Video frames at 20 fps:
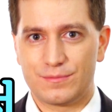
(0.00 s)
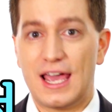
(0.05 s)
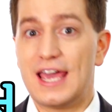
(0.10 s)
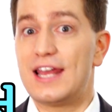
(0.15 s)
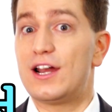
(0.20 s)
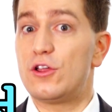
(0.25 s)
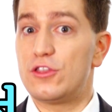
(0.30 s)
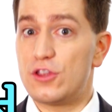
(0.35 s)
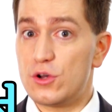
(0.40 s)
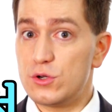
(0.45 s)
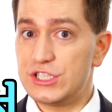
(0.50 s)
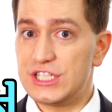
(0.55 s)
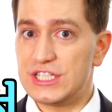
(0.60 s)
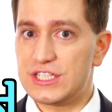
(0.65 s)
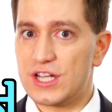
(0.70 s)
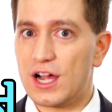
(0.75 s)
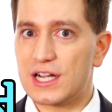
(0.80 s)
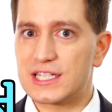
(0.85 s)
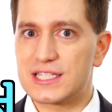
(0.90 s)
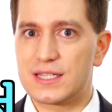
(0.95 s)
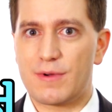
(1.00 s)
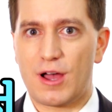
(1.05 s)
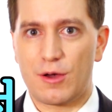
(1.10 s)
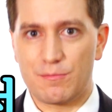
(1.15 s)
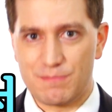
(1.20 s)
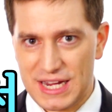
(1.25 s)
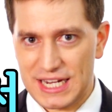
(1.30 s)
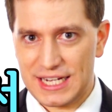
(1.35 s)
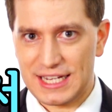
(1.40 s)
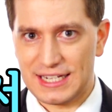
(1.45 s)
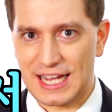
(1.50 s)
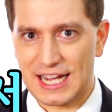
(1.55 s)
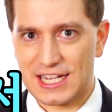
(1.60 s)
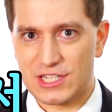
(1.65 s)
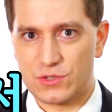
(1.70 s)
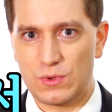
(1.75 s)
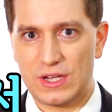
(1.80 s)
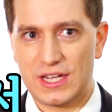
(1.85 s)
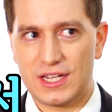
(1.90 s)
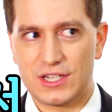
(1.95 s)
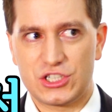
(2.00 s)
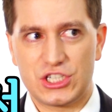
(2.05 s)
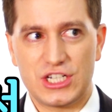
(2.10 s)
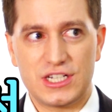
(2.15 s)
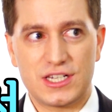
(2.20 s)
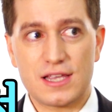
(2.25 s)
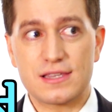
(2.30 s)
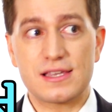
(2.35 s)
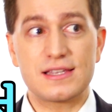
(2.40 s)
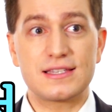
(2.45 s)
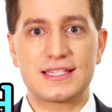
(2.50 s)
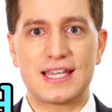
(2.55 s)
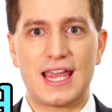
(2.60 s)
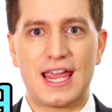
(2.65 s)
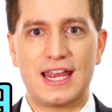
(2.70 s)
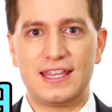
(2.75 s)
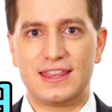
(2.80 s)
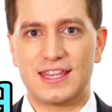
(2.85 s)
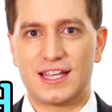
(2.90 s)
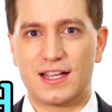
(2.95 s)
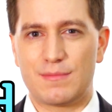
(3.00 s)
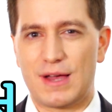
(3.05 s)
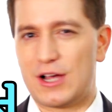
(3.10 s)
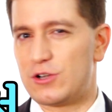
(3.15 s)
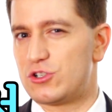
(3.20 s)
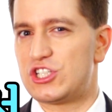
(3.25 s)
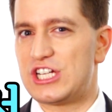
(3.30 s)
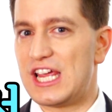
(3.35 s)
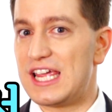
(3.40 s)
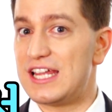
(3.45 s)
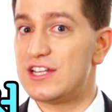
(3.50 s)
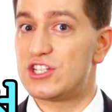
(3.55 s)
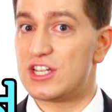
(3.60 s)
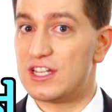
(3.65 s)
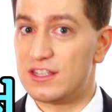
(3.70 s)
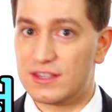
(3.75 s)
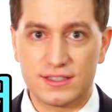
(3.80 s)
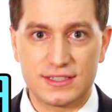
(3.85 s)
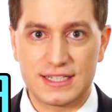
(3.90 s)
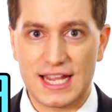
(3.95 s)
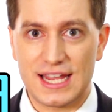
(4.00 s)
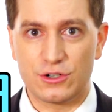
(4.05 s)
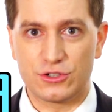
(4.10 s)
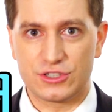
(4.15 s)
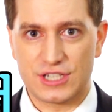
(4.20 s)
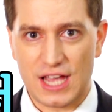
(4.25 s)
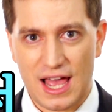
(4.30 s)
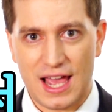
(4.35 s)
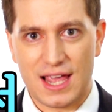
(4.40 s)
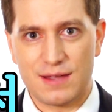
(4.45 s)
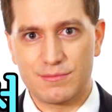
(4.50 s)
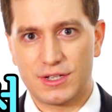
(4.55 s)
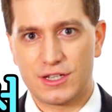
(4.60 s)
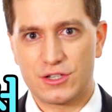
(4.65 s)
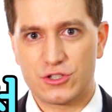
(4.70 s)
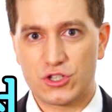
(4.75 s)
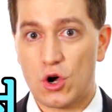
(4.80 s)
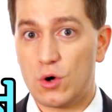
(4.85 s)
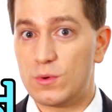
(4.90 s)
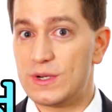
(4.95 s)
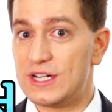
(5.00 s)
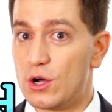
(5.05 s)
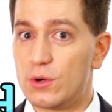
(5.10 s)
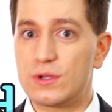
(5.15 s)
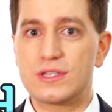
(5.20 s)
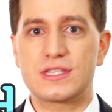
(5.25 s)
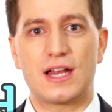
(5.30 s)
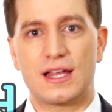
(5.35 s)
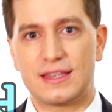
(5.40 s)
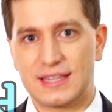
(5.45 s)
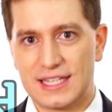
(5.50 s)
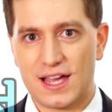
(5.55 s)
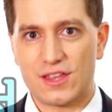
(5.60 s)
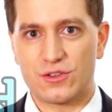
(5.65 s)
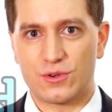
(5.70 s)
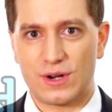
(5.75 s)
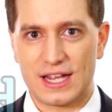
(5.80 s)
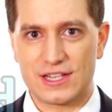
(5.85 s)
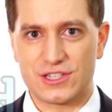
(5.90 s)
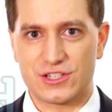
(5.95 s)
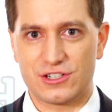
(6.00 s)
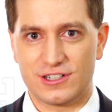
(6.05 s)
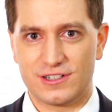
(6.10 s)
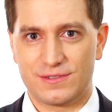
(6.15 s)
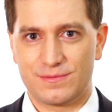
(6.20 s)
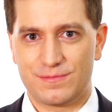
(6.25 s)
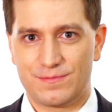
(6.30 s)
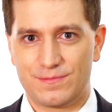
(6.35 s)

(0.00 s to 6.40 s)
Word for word: And although she talks about meeting next week, she doesn't say anything about changing the date or time, so we know it's not the other answer.